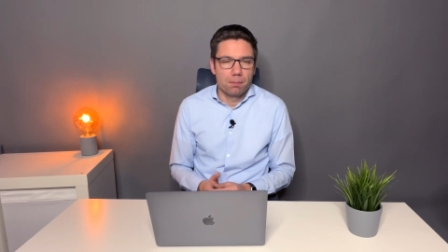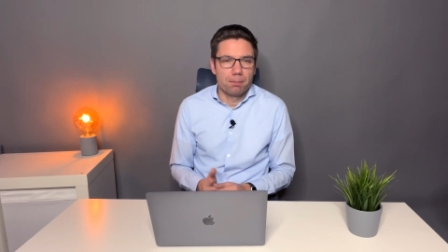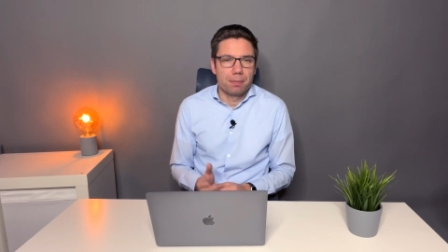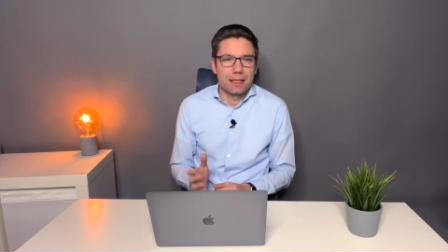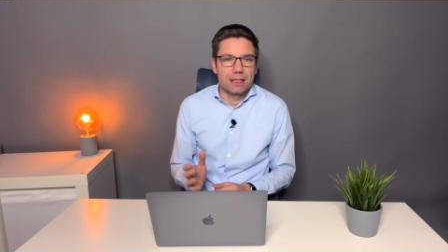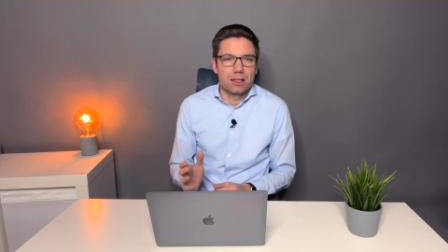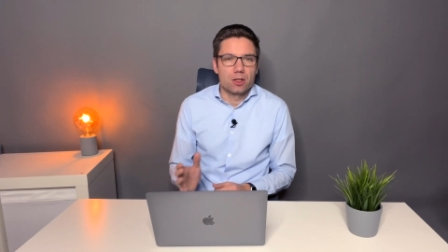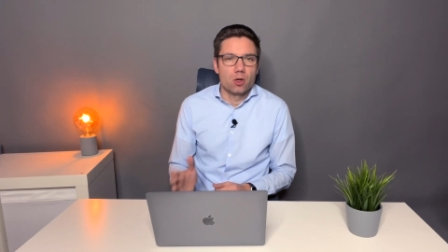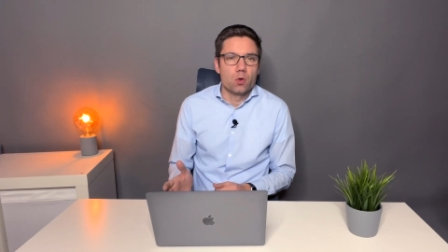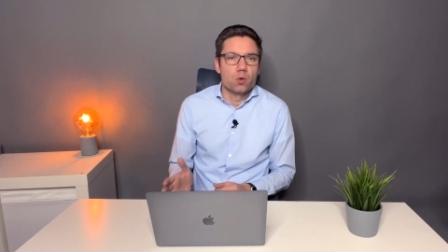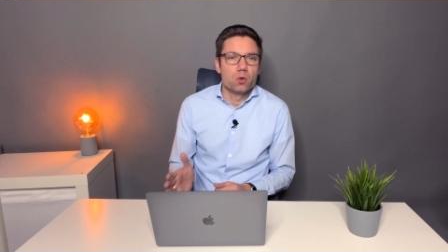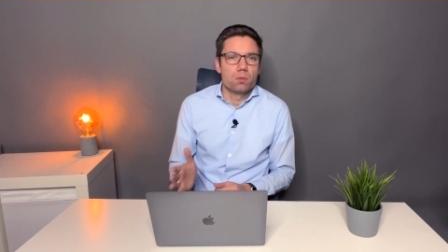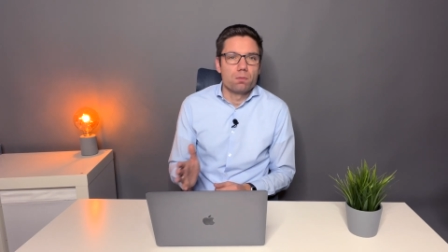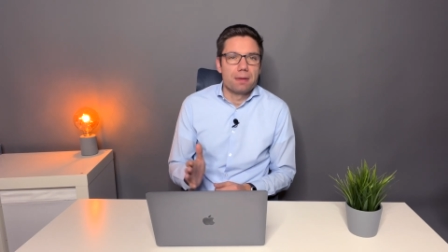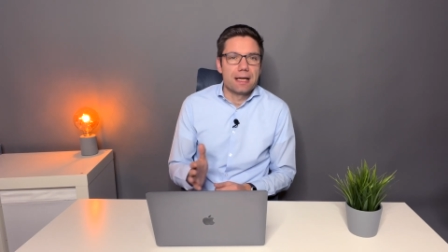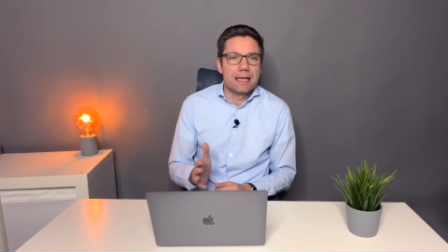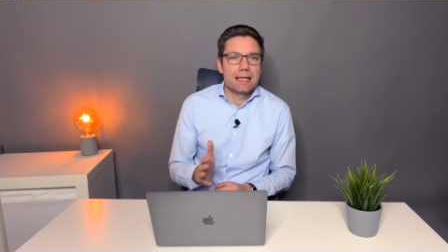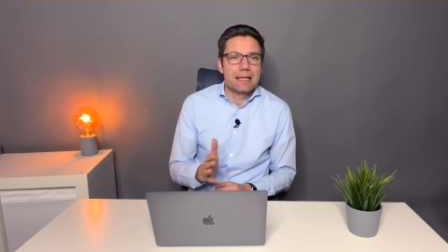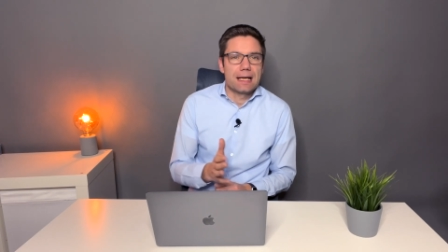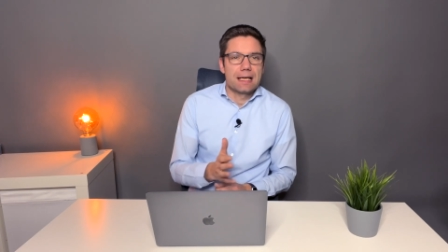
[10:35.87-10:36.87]
but don't
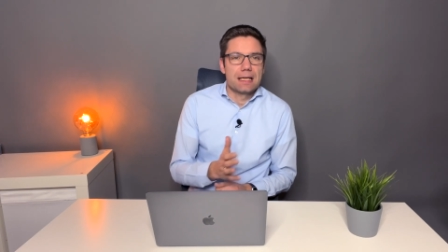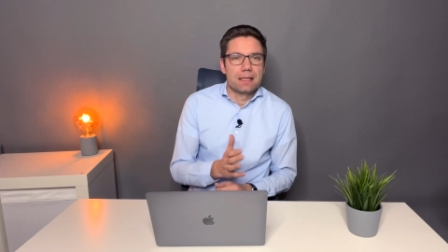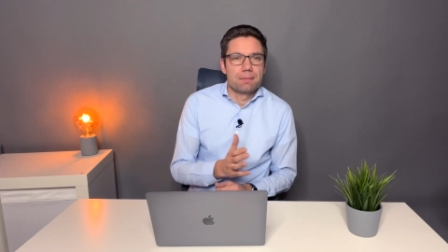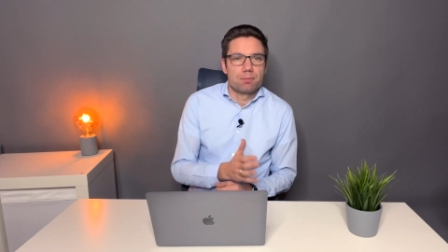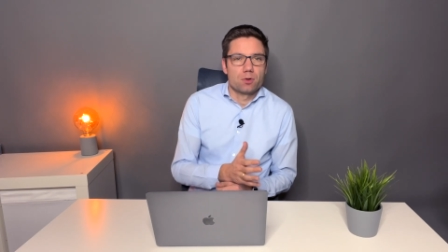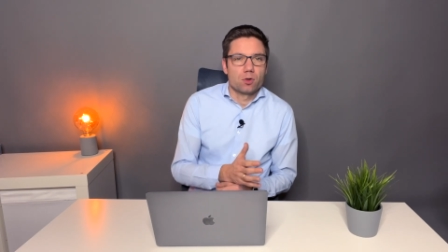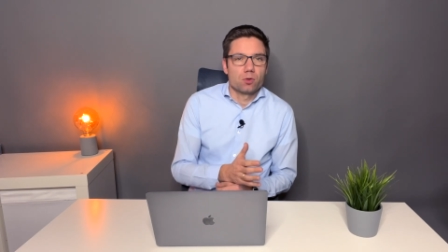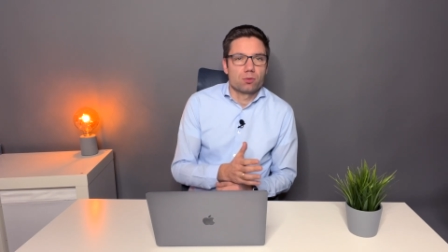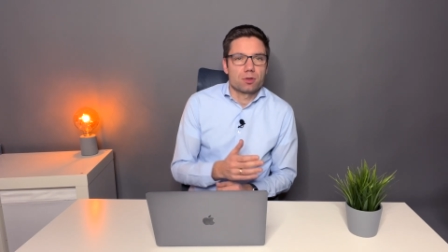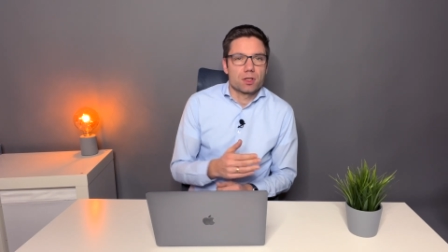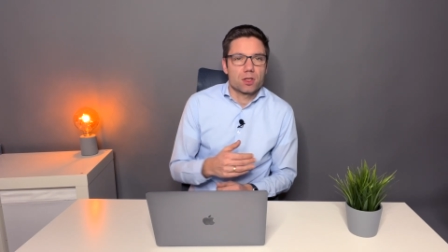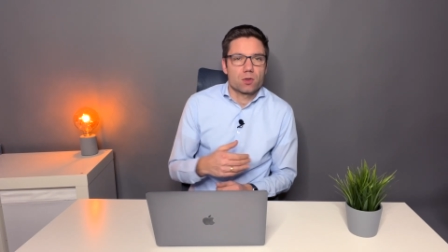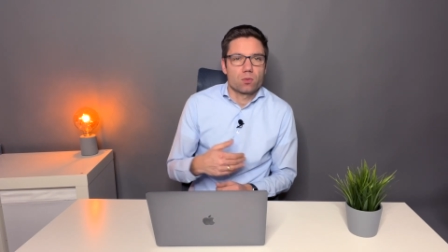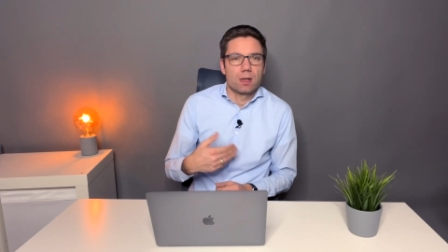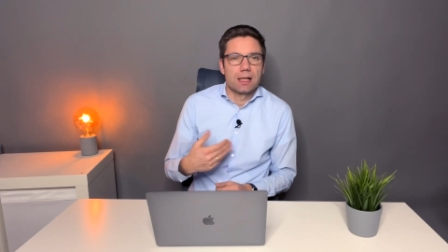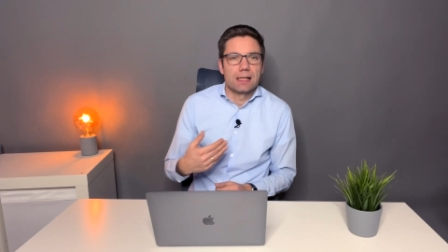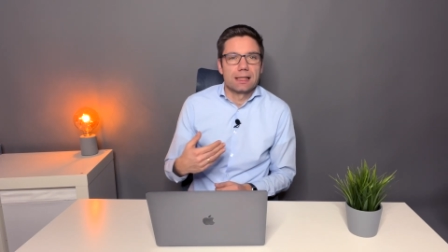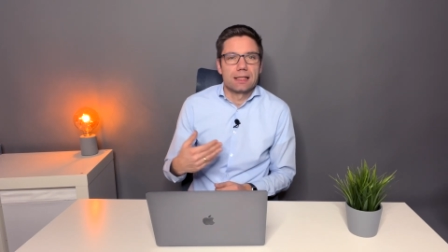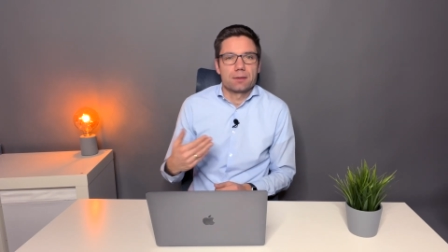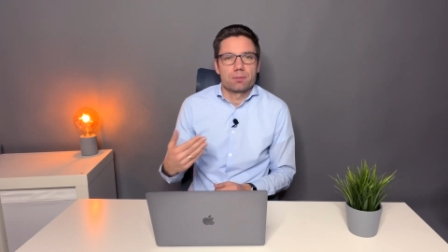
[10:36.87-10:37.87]
make any progress
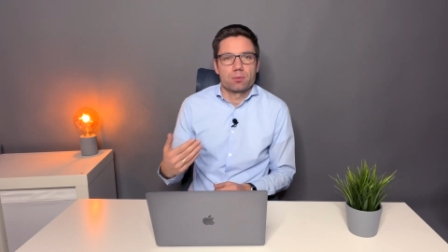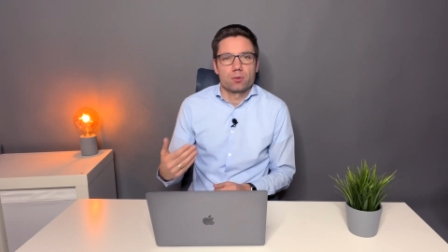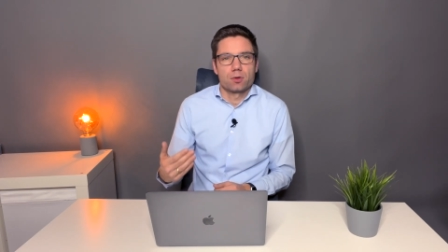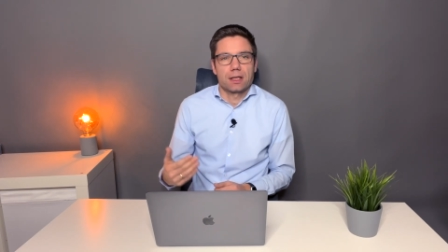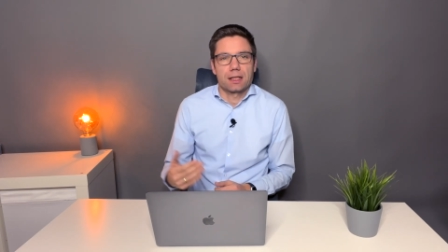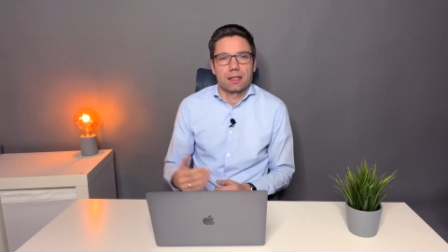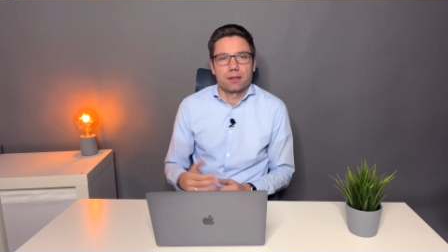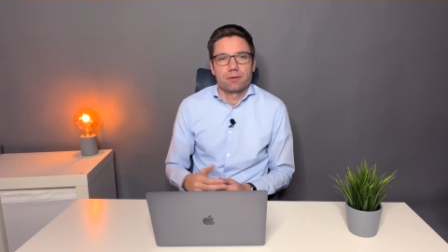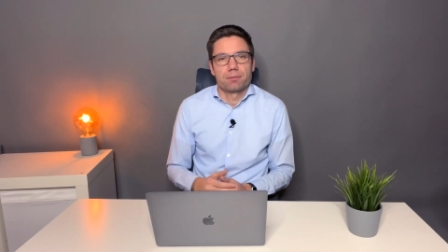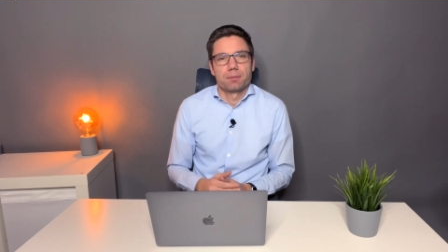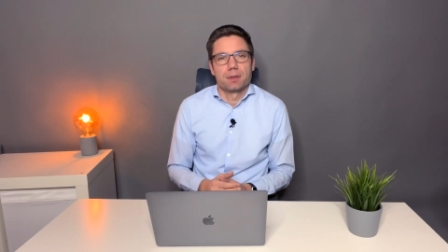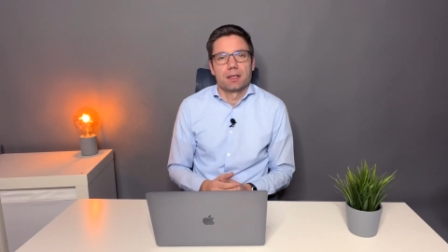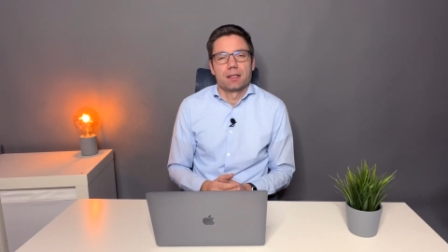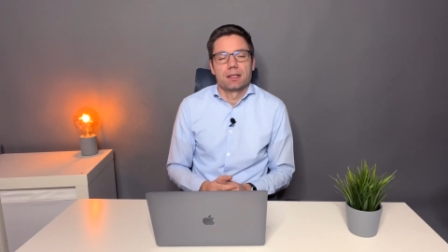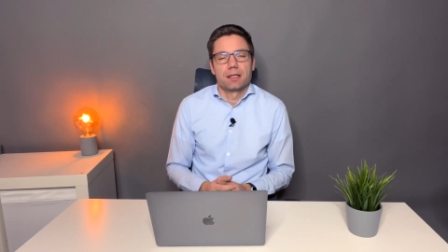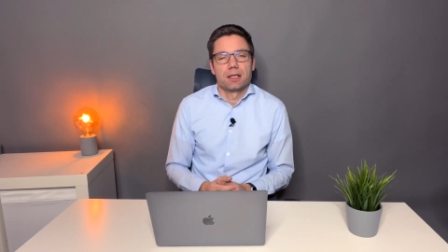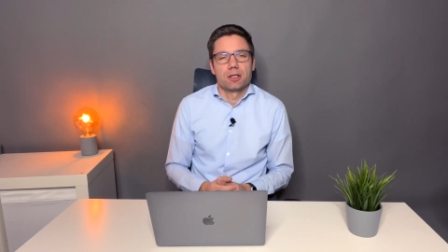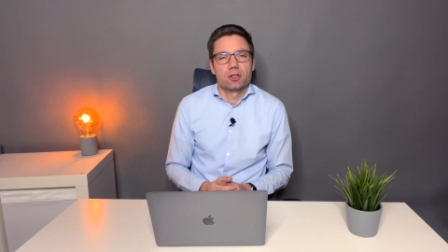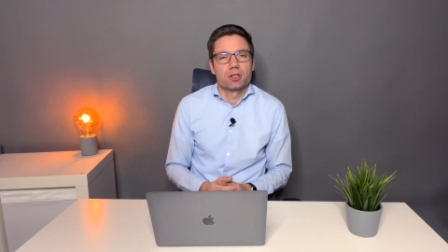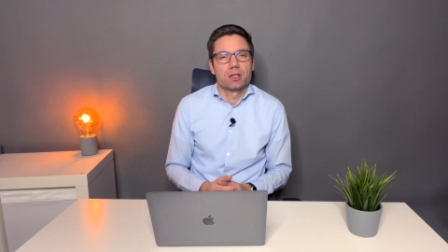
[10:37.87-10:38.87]
while this productive
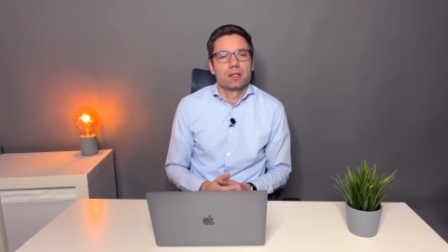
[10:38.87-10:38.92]
meditation.